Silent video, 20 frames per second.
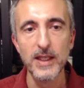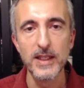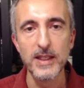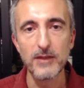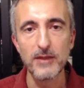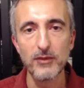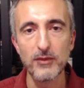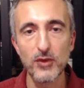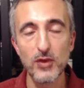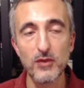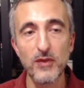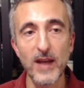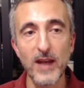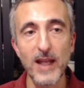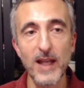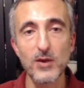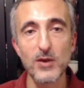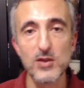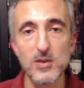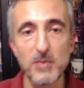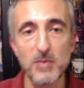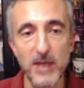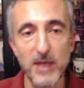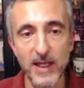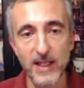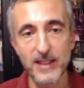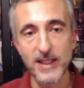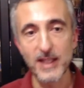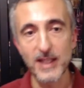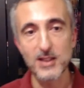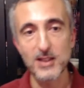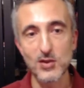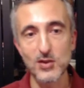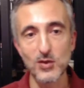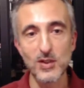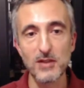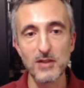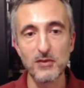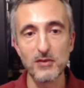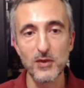different values being attached to
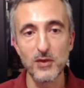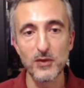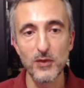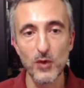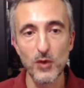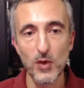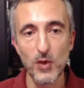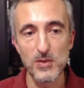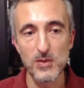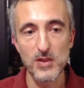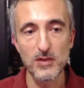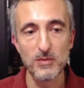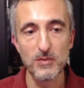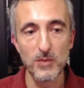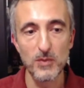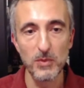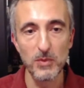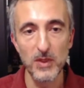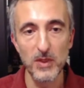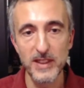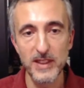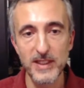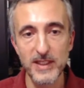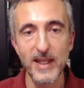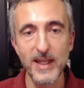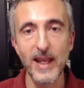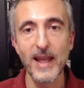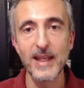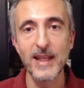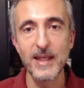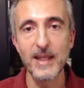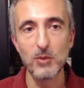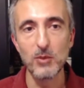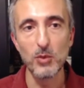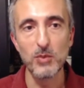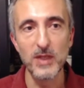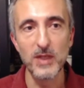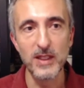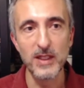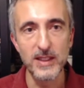different forms of mobility and
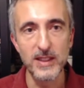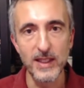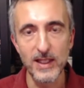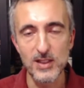immobility.